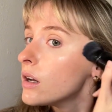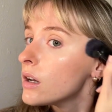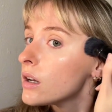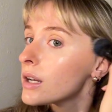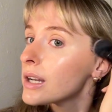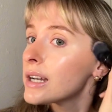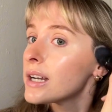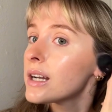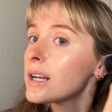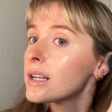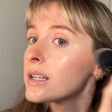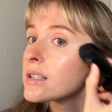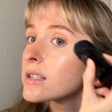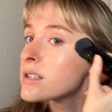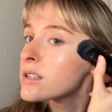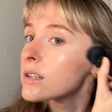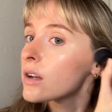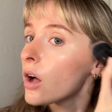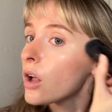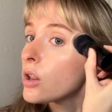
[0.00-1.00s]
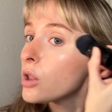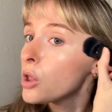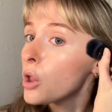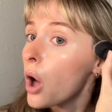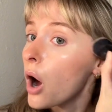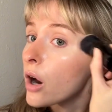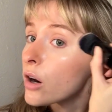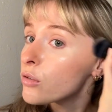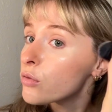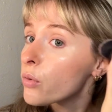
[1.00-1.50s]
it is a
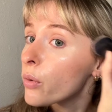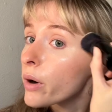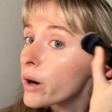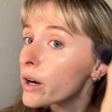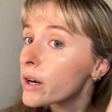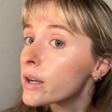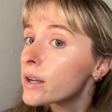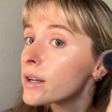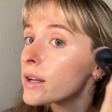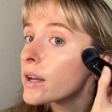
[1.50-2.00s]
lot of work